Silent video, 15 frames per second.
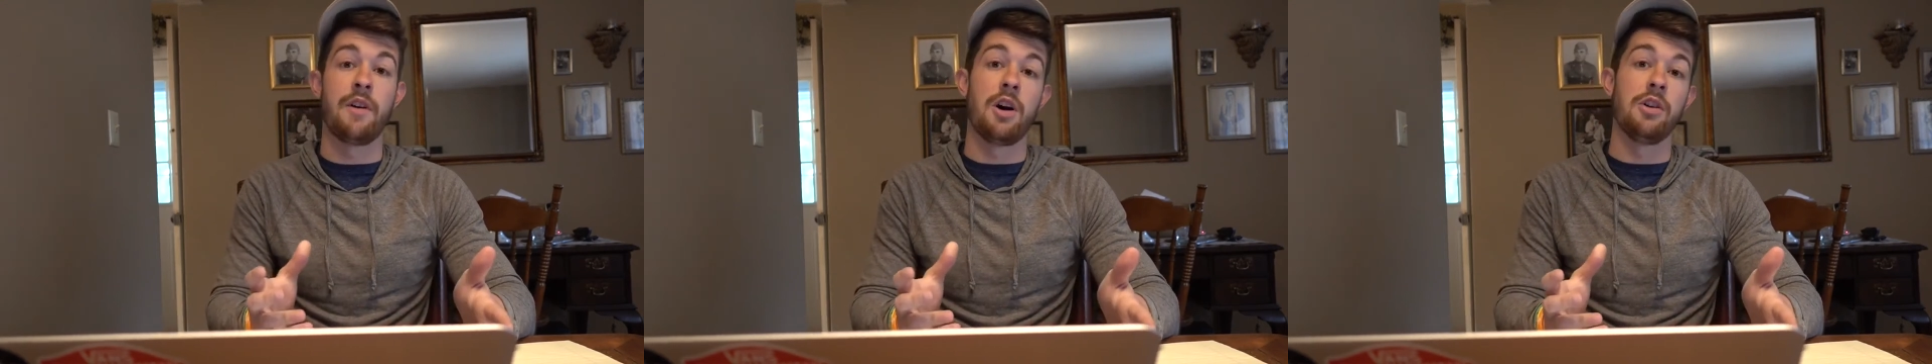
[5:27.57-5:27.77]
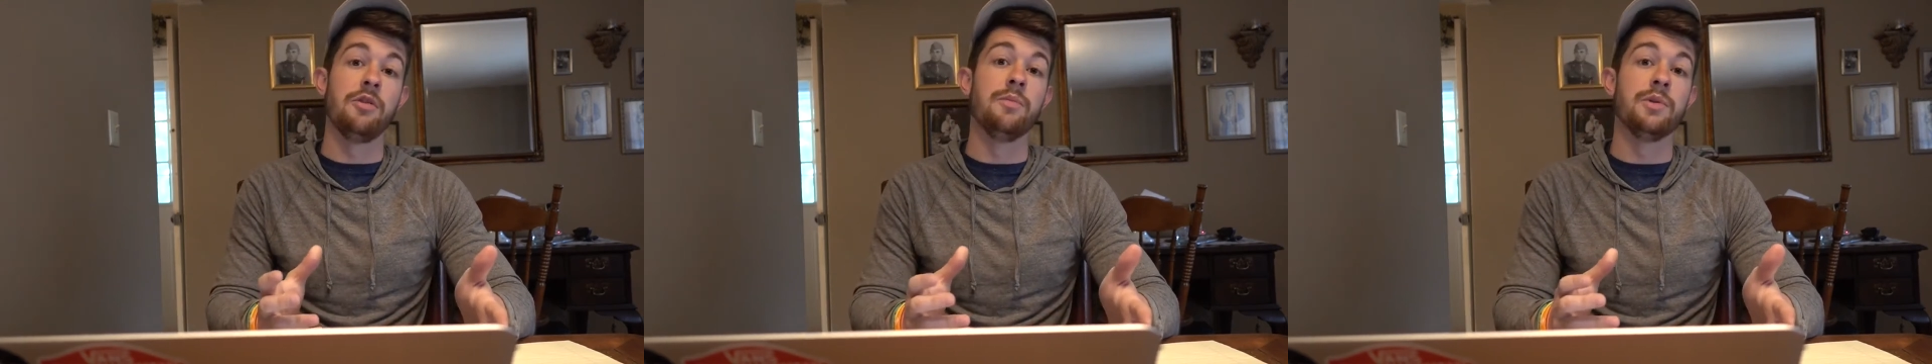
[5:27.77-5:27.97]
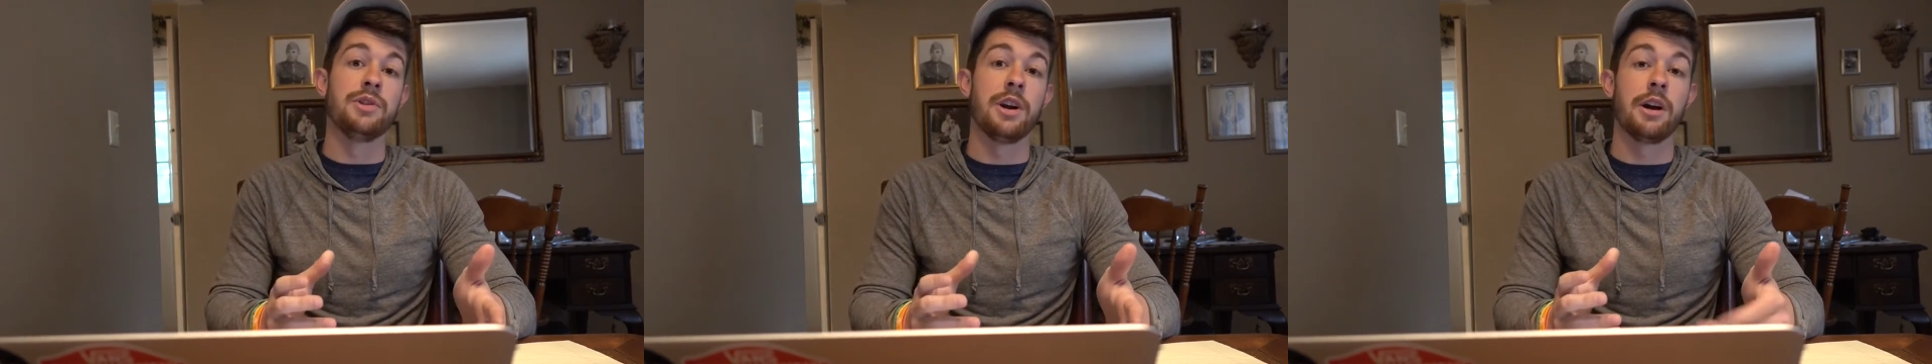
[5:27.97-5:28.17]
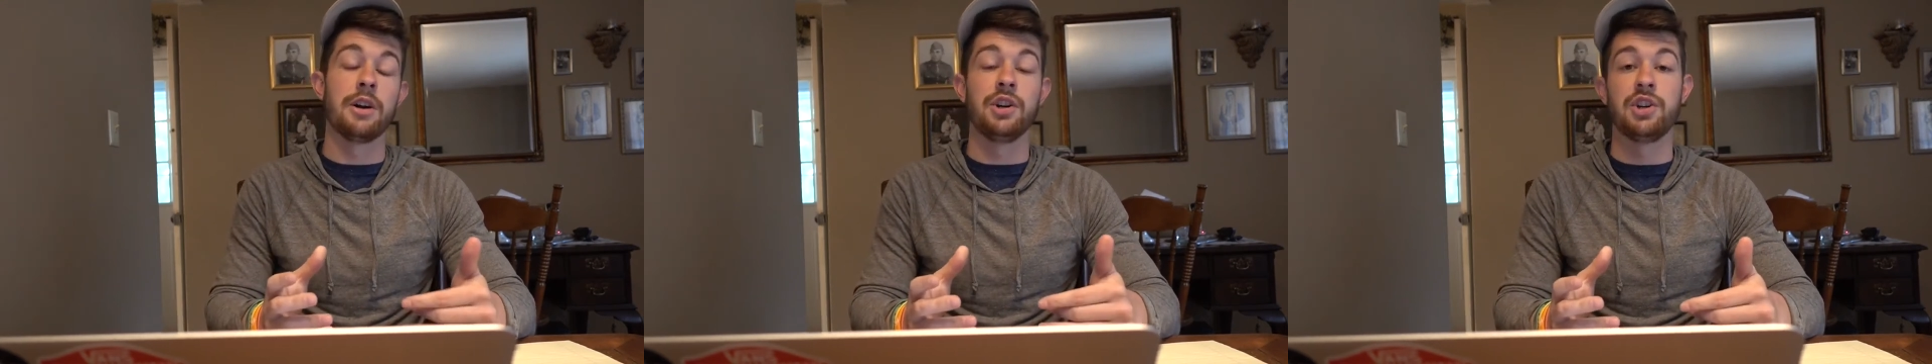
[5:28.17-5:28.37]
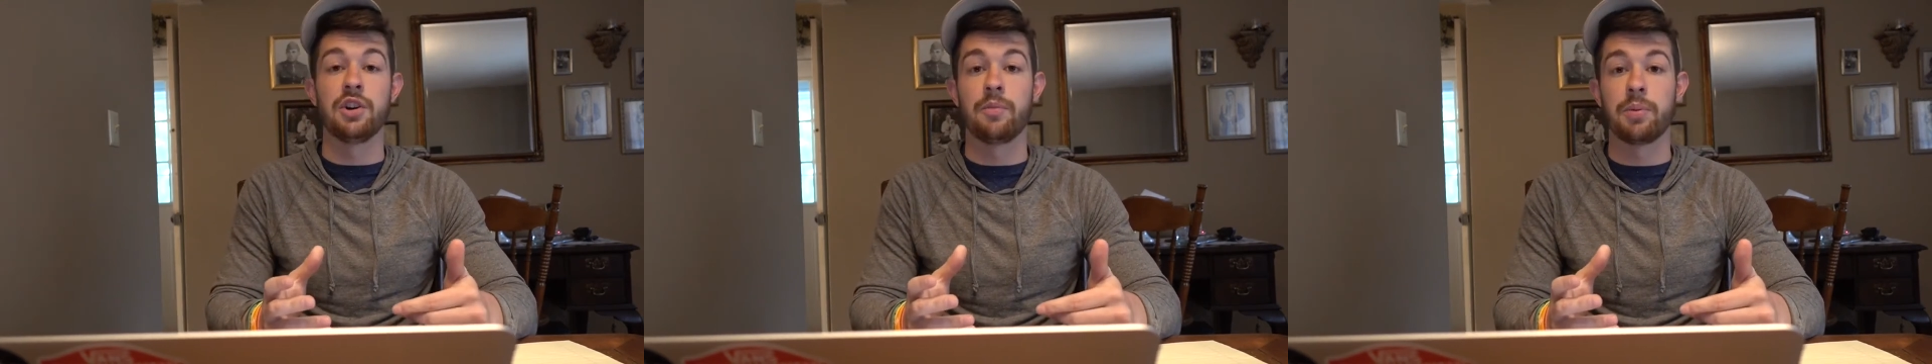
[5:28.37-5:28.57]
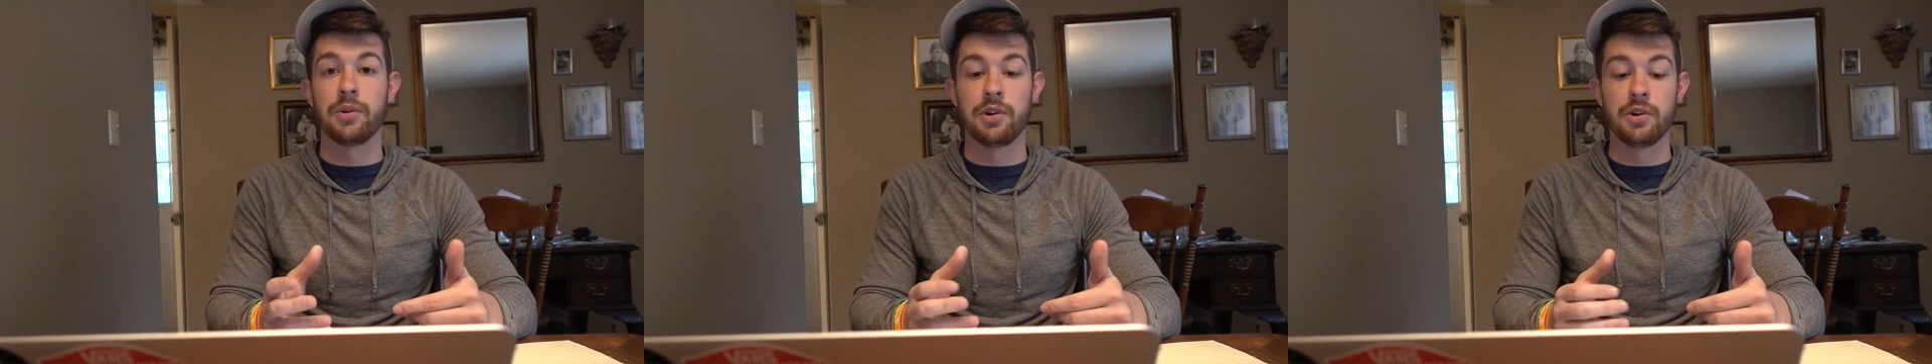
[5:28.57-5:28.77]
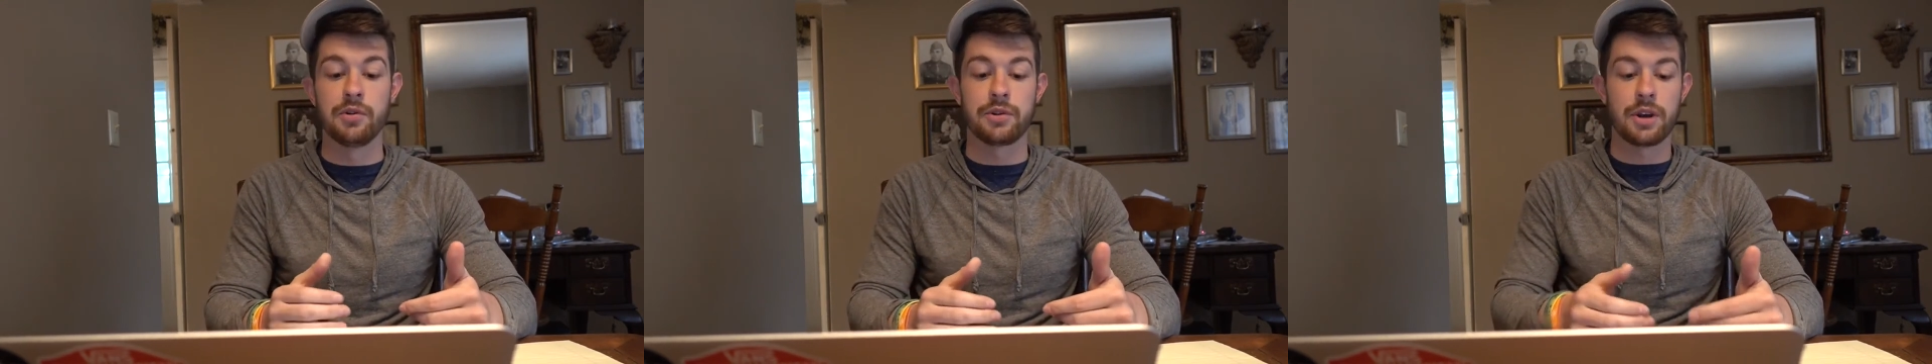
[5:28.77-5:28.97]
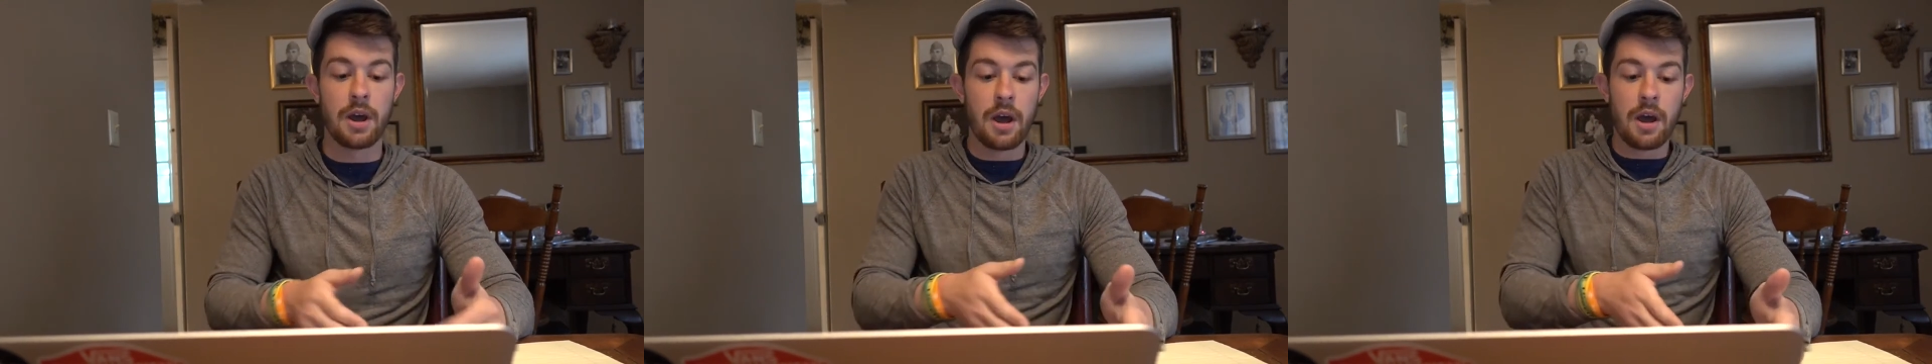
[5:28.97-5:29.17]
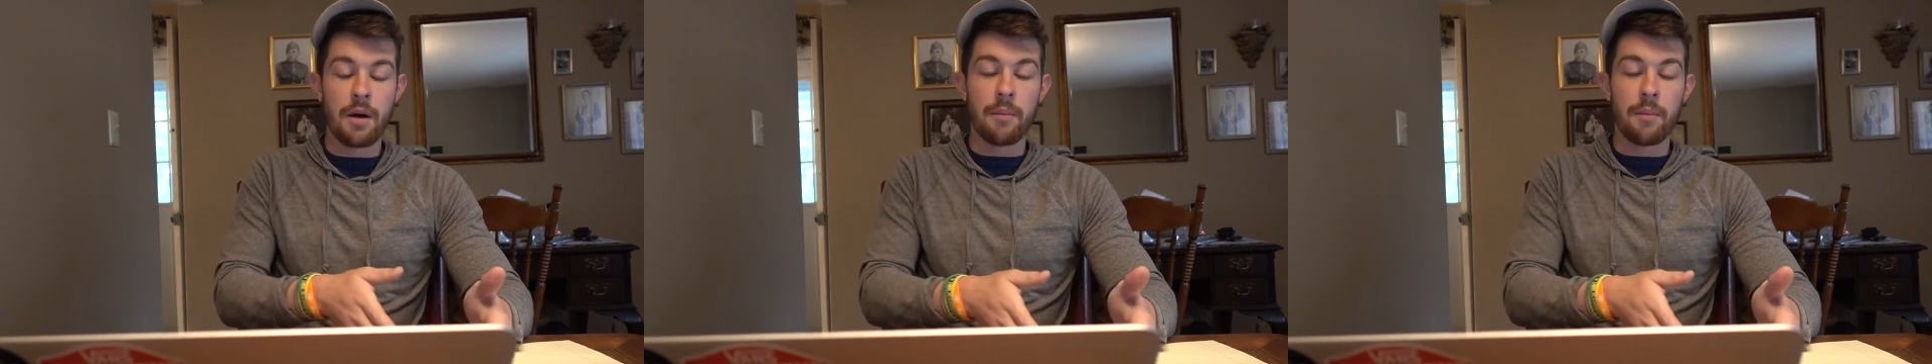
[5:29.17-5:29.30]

volume is there, you should have produced